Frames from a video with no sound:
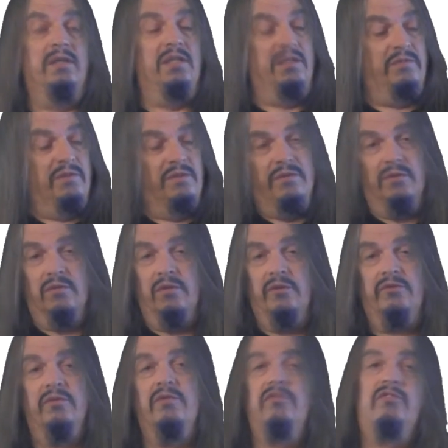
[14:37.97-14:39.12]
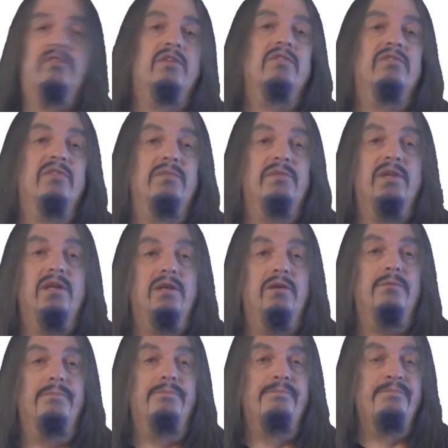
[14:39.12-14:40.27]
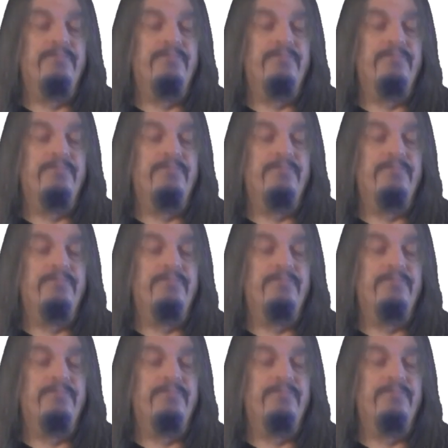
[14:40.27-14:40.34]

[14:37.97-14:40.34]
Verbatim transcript: even if you're also the start of something new.